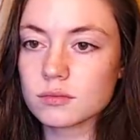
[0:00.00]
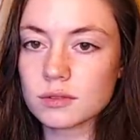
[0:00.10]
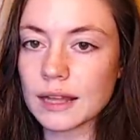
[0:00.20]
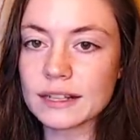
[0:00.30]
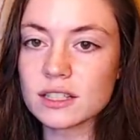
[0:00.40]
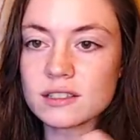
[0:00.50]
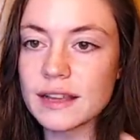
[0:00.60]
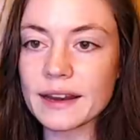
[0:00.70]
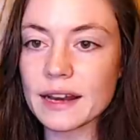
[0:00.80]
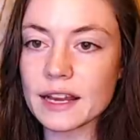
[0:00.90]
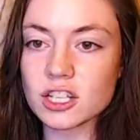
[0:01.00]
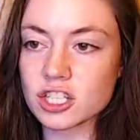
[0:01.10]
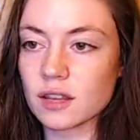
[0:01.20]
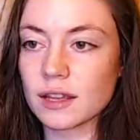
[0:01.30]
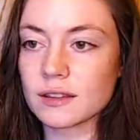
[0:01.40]
like, the day-to-day
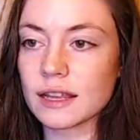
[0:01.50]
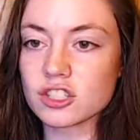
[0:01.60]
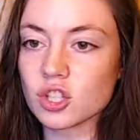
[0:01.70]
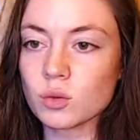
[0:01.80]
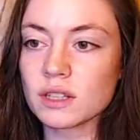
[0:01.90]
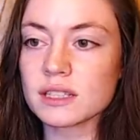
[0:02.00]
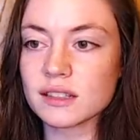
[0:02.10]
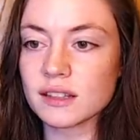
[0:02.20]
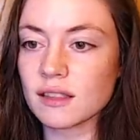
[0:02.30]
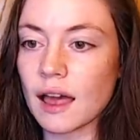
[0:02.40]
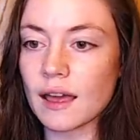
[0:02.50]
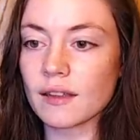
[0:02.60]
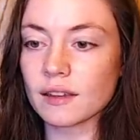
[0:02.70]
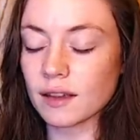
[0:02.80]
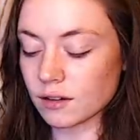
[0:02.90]
shit. Like, they just so easily lie.
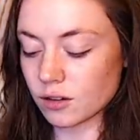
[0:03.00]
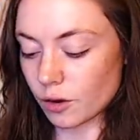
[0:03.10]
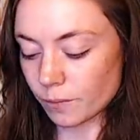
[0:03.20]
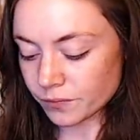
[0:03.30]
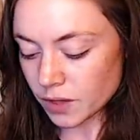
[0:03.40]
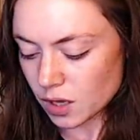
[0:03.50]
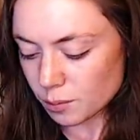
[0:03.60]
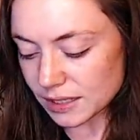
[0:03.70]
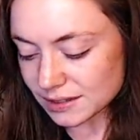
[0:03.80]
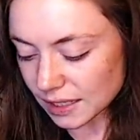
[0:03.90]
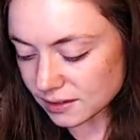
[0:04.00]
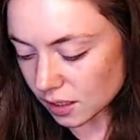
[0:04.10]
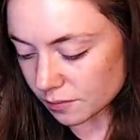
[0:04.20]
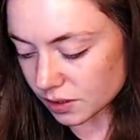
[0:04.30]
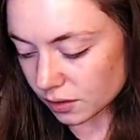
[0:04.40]
Like, I don't know. But he said
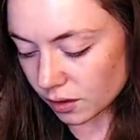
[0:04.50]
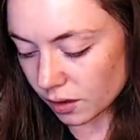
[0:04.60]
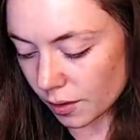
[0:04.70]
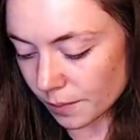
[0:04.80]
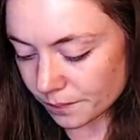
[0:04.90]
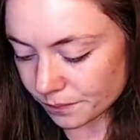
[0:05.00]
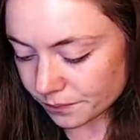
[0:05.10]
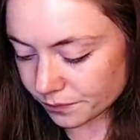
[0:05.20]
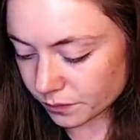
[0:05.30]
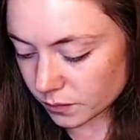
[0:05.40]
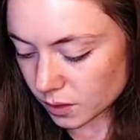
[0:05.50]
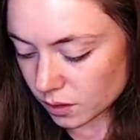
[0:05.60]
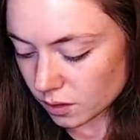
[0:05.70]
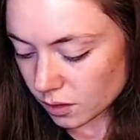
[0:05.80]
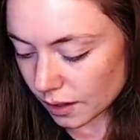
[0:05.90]
something. I
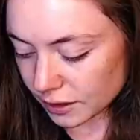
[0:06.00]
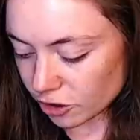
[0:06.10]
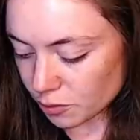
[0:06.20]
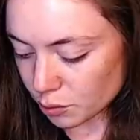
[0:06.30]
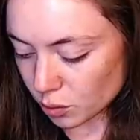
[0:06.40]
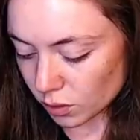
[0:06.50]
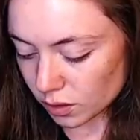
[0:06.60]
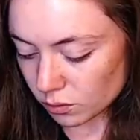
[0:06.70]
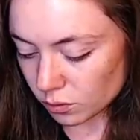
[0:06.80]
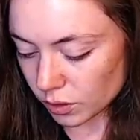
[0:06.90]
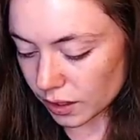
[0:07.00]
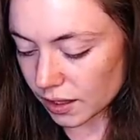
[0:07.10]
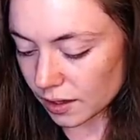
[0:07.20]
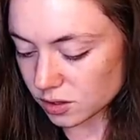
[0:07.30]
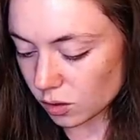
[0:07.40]
can't remember what... Okay,
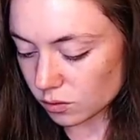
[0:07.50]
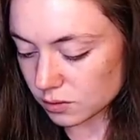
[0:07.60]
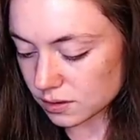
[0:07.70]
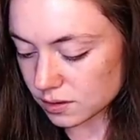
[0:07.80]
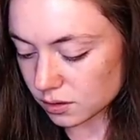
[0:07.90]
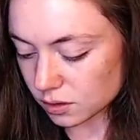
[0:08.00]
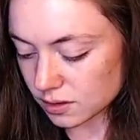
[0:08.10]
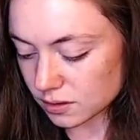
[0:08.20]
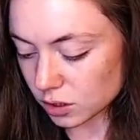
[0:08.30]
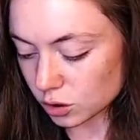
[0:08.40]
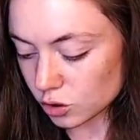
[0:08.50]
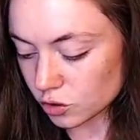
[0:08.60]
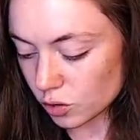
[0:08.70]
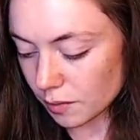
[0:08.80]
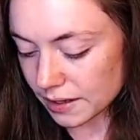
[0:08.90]
yeah. So Lelouch
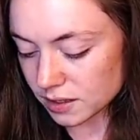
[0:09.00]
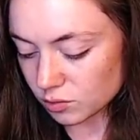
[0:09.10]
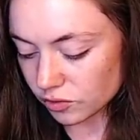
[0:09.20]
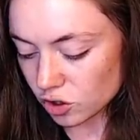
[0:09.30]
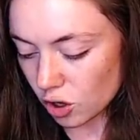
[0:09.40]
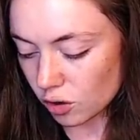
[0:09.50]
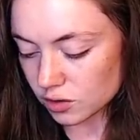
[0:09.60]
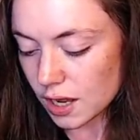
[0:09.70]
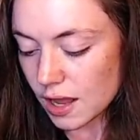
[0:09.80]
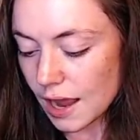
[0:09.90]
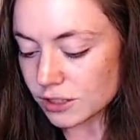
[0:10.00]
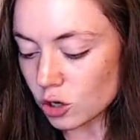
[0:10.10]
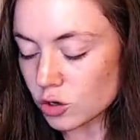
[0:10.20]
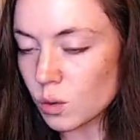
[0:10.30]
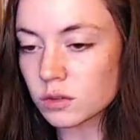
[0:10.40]
reminds him of Charles. I don't
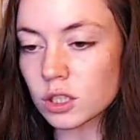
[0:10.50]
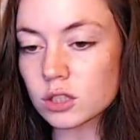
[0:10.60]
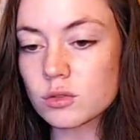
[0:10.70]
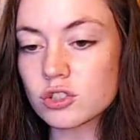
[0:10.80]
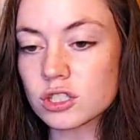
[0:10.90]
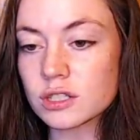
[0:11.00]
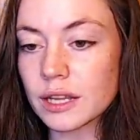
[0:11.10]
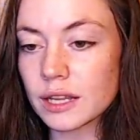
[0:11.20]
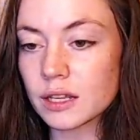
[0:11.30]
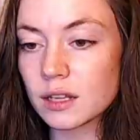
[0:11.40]
know what Lelouch did